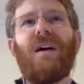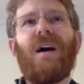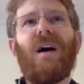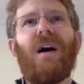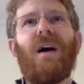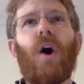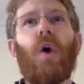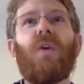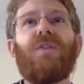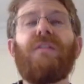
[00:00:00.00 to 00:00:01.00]
Of
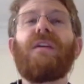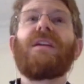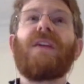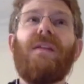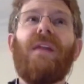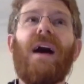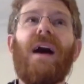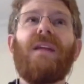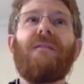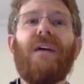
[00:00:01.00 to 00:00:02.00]
course, if he had done that
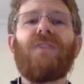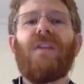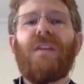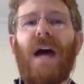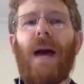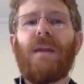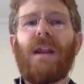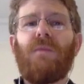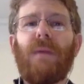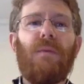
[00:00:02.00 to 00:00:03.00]
and invested the time in
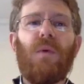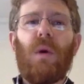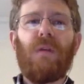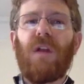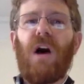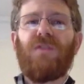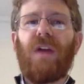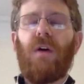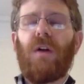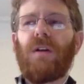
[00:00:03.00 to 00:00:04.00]
it, maybe we would have lost
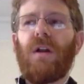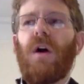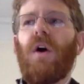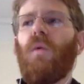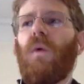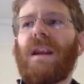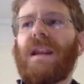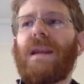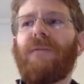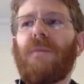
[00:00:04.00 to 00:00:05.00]
out on what he did
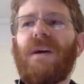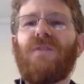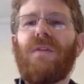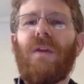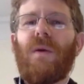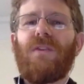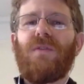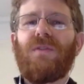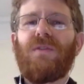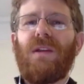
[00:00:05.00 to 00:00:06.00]
in information theory.
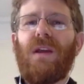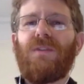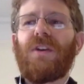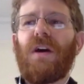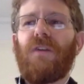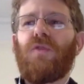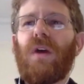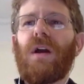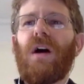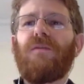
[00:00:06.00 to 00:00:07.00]
So it's a tough
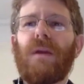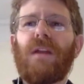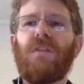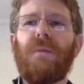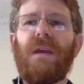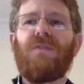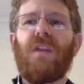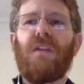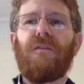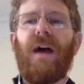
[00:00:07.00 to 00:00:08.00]
trade-off, but it speaks
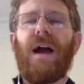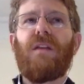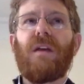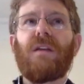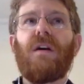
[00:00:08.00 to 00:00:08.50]
to the fact that,